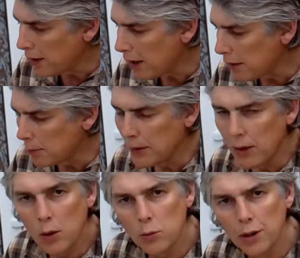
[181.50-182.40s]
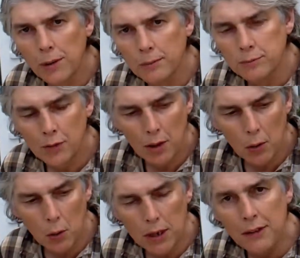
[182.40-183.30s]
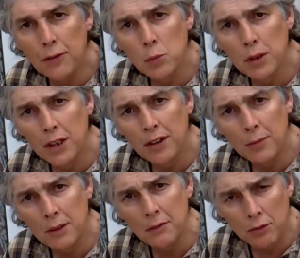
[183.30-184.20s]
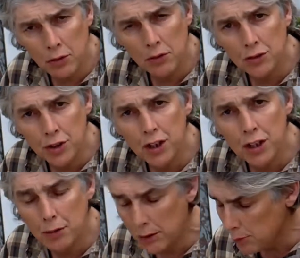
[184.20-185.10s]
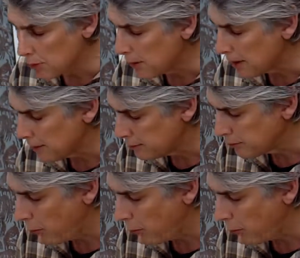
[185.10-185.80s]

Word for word: when they are a bit older or even when they've been frosted in the ground a bit.